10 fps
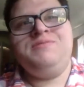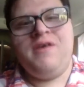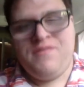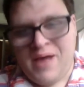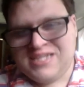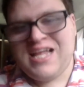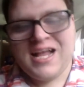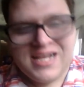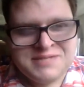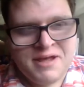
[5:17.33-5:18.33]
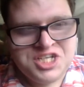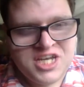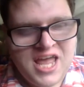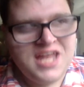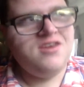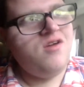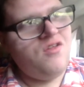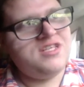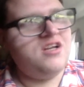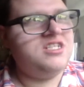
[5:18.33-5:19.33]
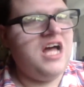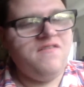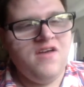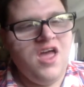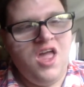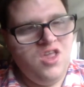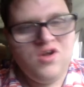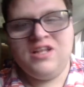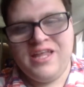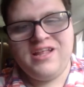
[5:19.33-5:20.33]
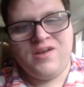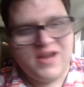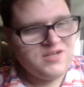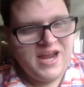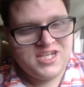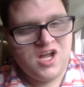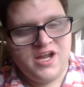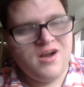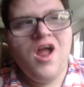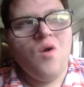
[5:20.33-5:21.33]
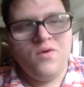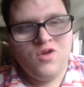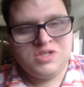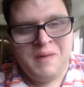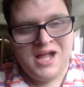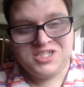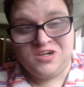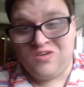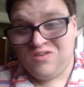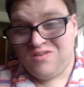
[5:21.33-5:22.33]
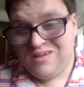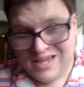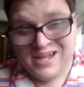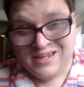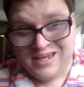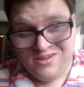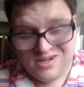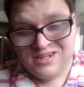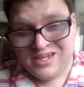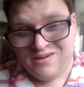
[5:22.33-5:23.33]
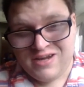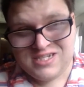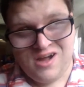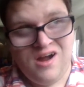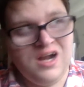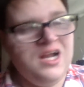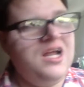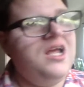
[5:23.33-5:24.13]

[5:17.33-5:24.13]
If you pass tech inspection and you do all this other stuff, you can legally race a NASCAR with no sponsor. Legally, you can legally race a car.